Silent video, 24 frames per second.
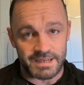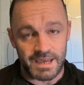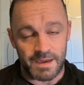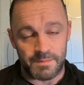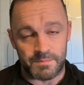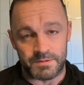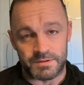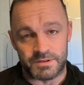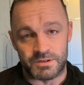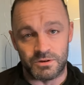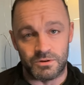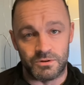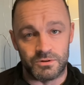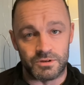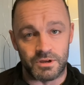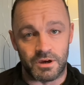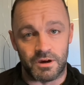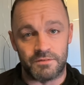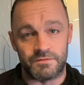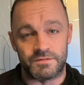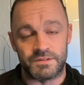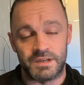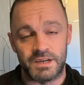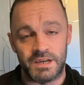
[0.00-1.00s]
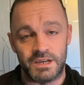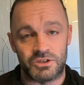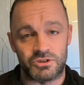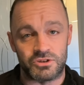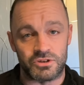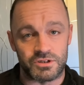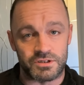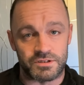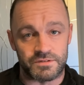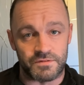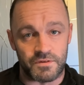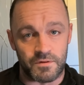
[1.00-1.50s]
episode of
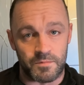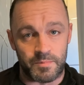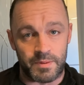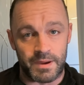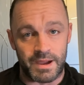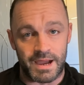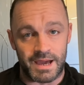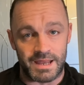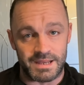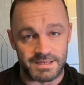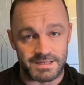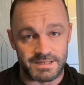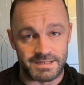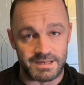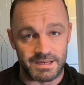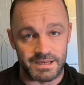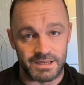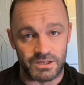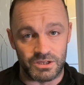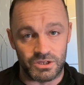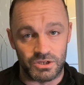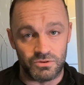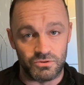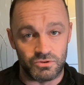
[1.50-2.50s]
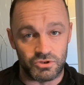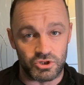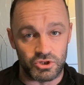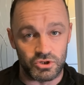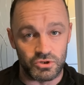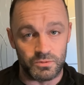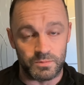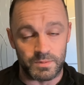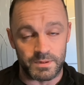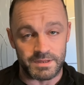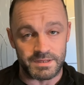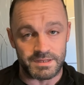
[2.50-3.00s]
Teachers for Palestine
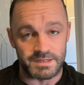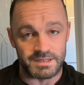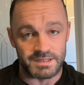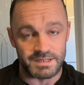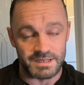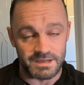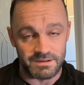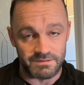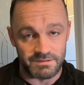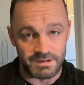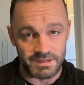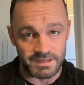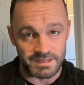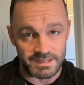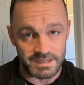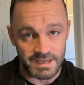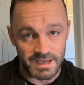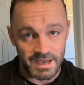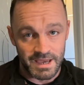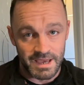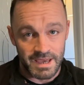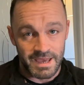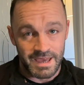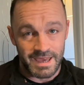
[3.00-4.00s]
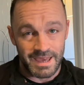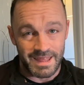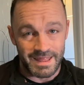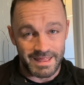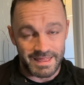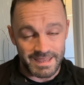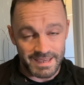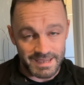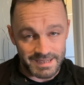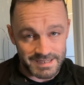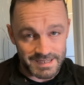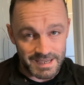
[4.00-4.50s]
YouTube series.
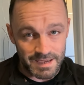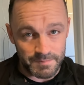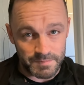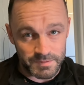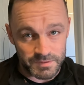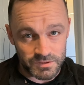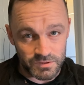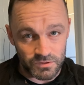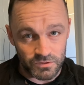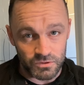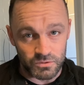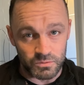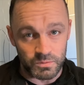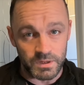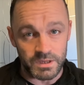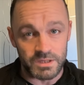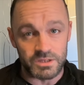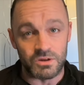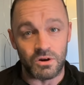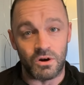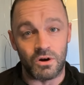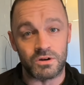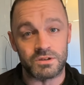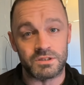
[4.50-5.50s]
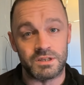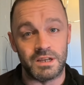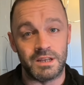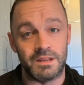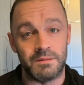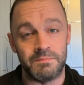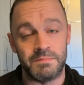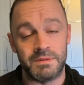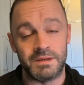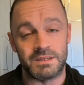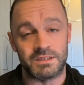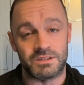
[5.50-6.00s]
In this episode, we talk to
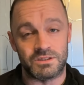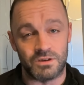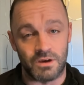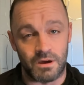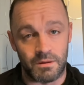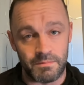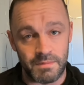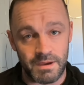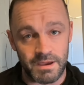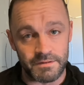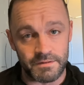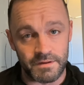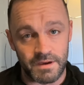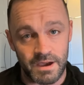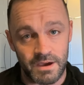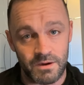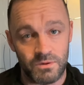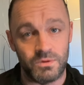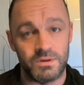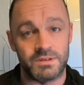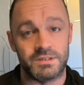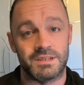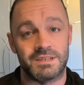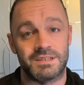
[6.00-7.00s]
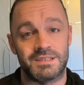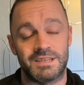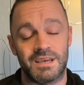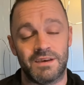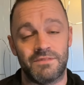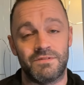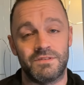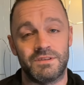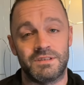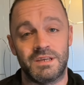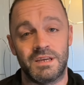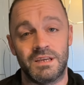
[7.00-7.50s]
Lamees Tomeh, who is a
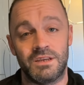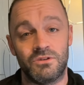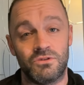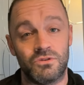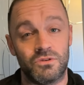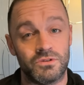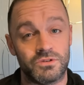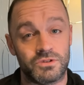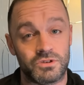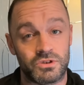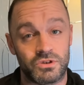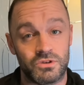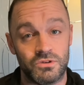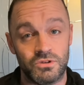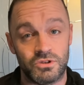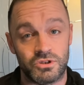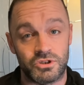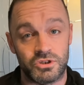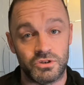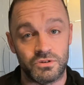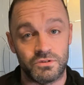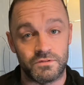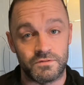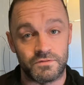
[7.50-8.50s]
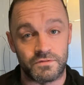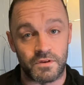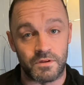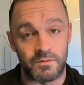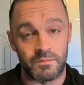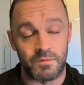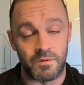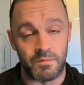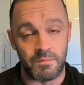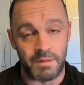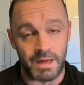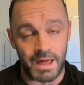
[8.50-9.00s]
17-year-old school student
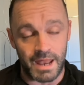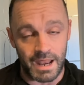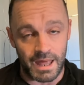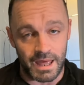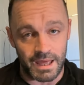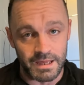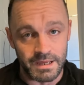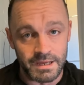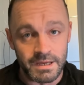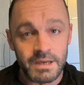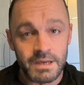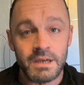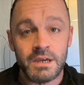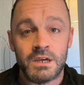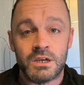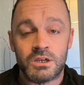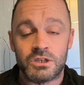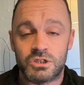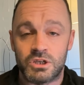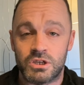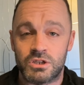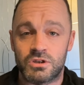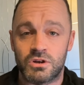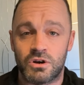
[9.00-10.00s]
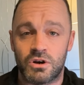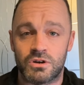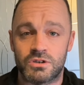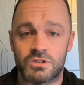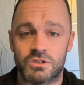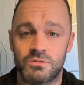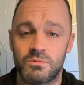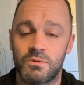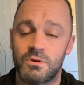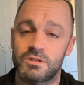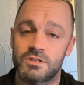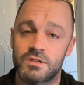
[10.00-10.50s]
from Ramallah. She
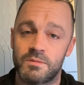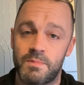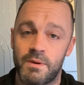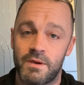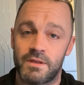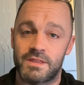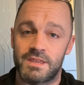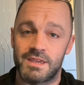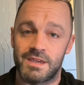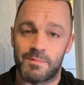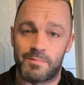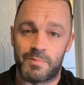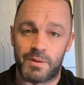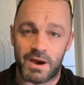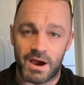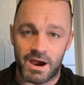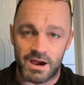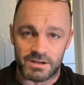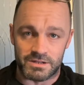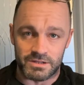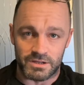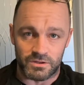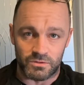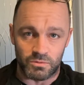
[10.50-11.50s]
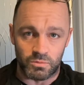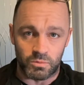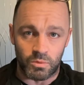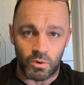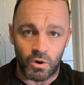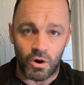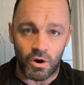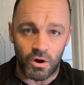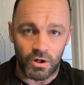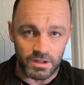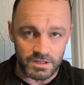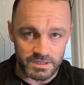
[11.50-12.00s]
talks to us about the apartheid
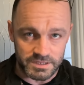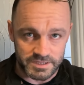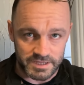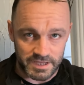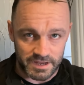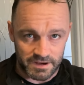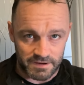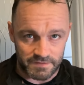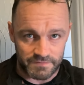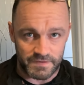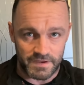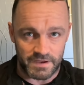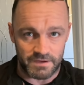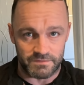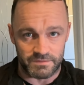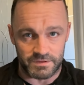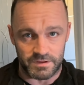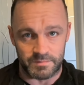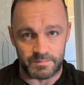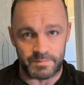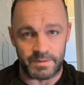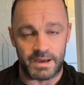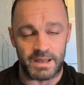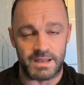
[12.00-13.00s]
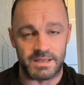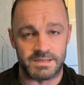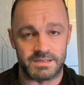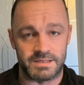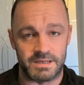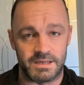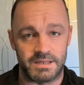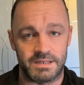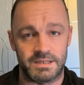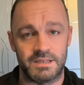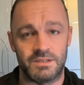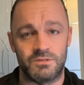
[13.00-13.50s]
walls that are found in
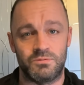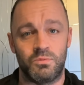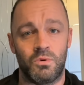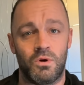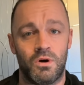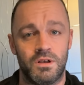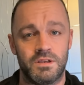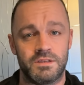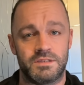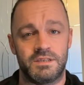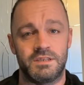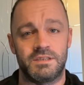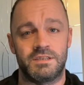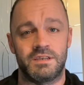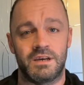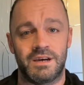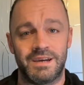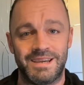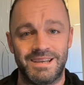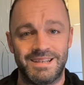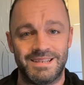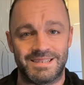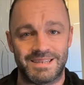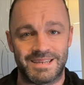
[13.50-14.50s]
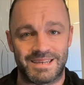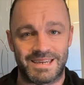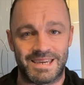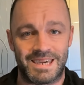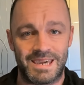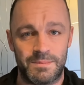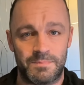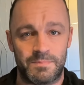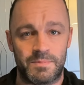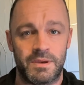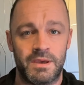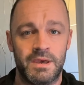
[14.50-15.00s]
Palestine. These walls designed to
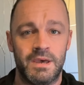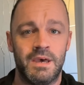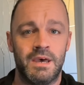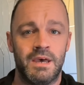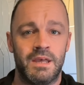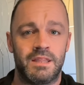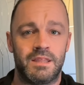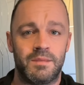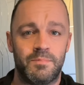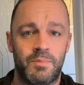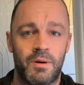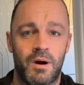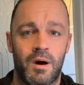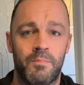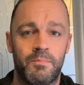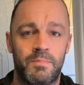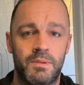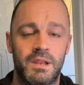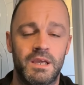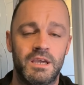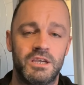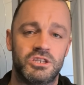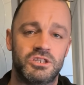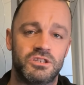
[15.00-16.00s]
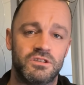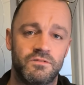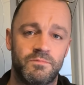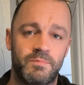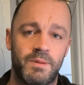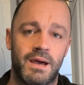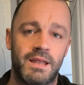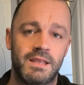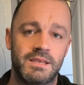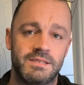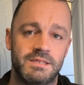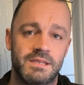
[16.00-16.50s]
keep the population of
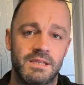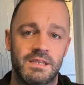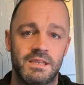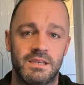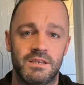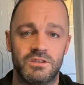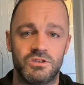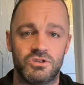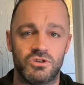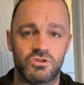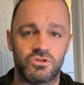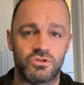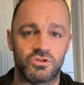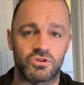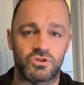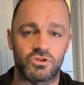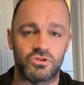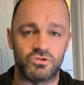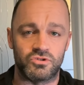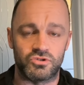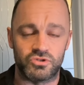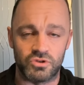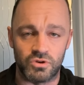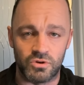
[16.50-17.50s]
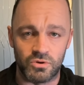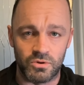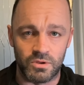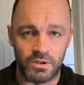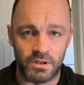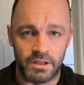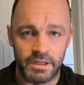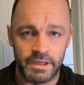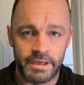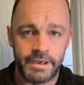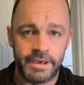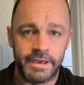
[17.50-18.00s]
Palestinians under
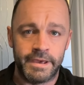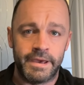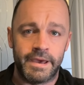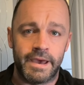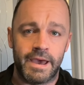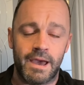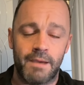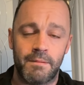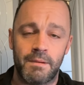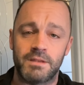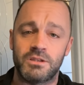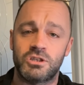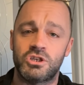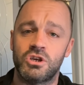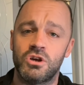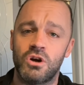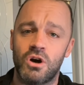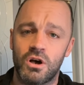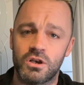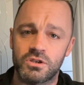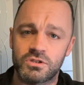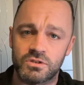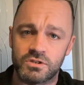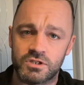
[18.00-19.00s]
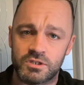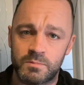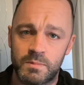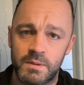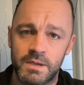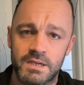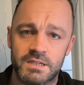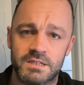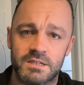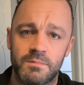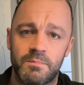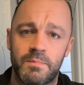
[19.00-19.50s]
control. And she also
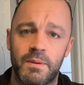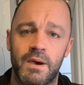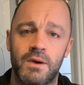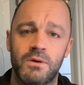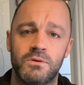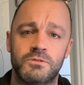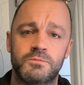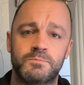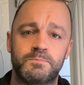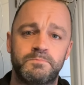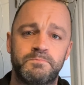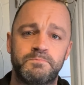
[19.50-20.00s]
speaks about